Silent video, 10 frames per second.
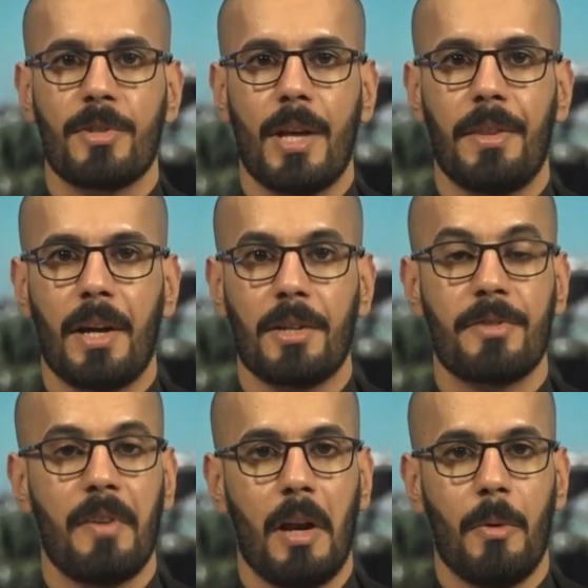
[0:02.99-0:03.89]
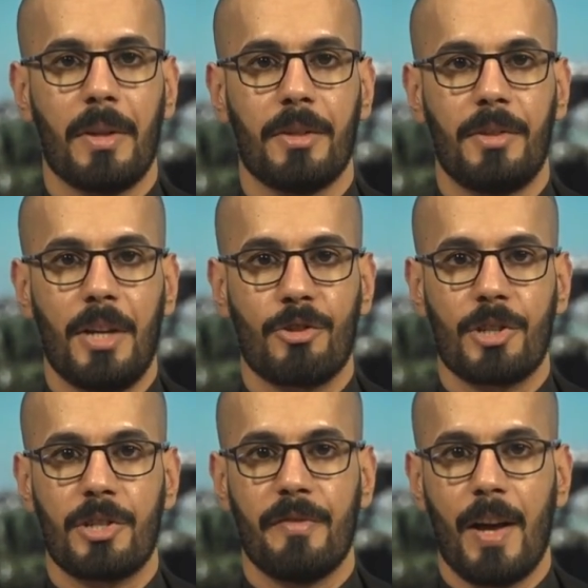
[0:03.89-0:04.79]
said that it's following the
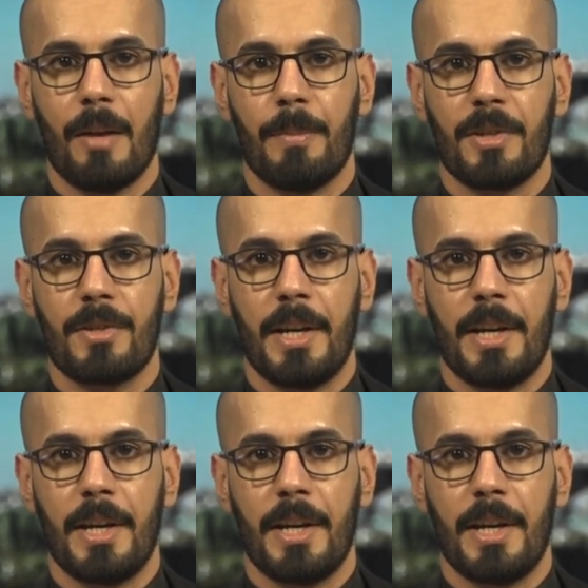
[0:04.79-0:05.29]
dangerous developments